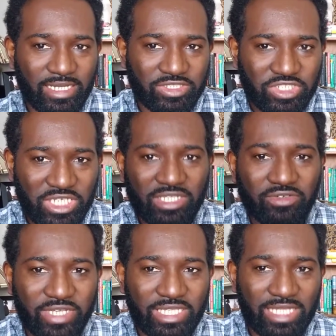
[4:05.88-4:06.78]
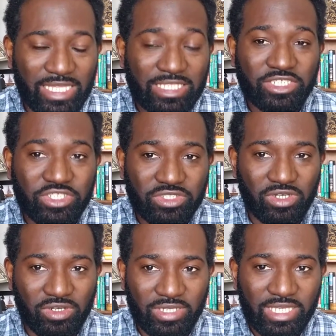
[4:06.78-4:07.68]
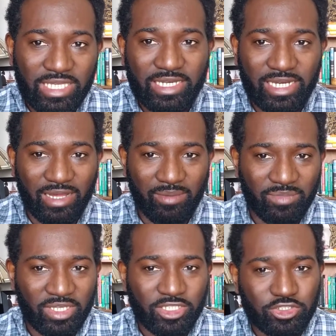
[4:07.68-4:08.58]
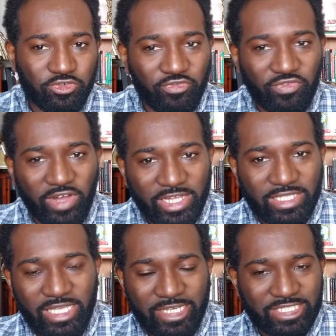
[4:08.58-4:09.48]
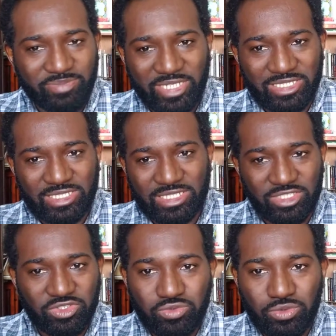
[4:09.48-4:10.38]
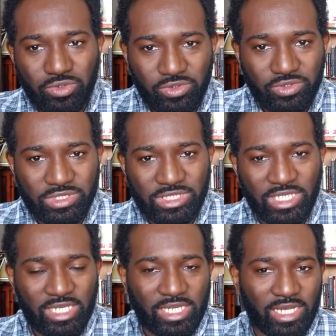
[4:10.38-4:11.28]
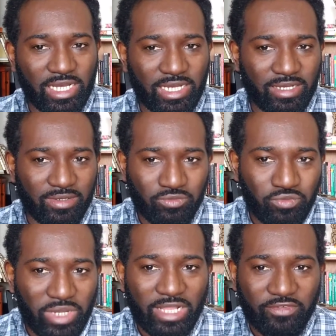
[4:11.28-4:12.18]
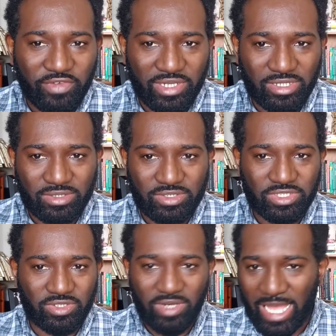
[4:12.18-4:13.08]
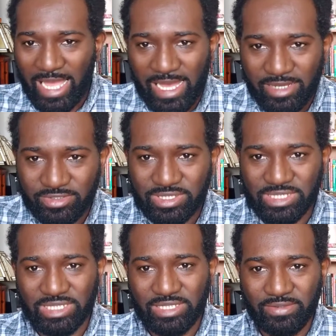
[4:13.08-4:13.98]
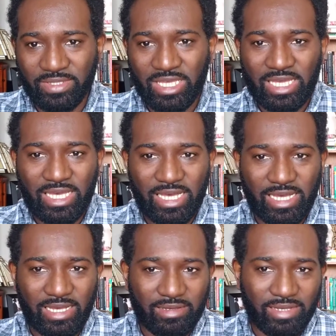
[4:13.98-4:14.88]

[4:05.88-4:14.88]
generate additional income to fund expenses towards welfare, so housing, uh,